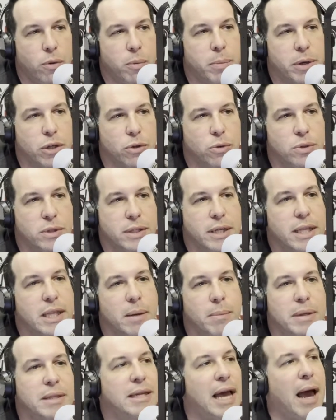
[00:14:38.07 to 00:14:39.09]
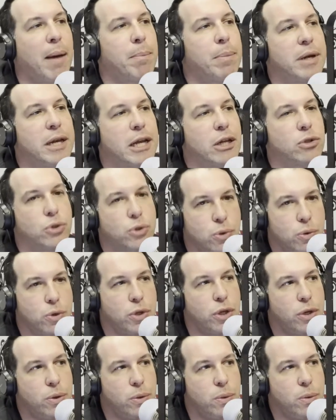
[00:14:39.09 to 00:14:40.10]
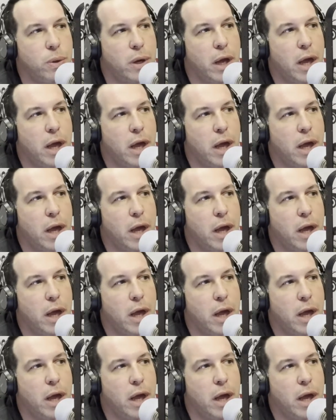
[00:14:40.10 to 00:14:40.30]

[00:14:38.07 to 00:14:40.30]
but you see them as happening to you,